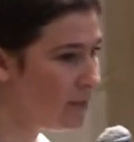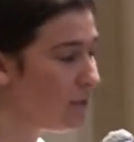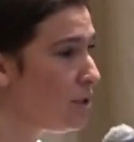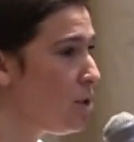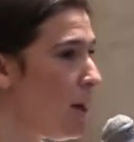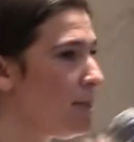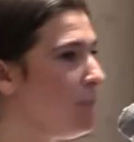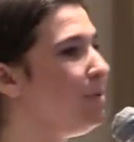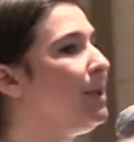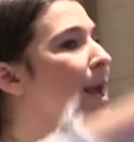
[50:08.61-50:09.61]
This is not
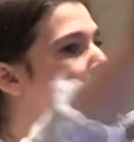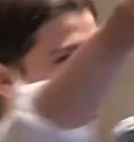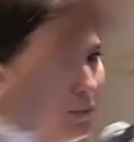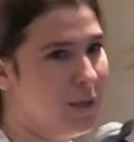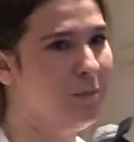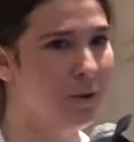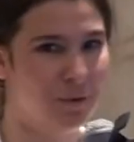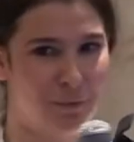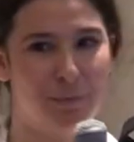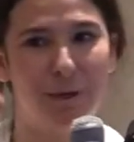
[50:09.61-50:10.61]
to blame
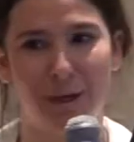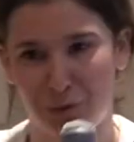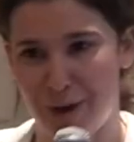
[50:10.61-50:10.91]
people for being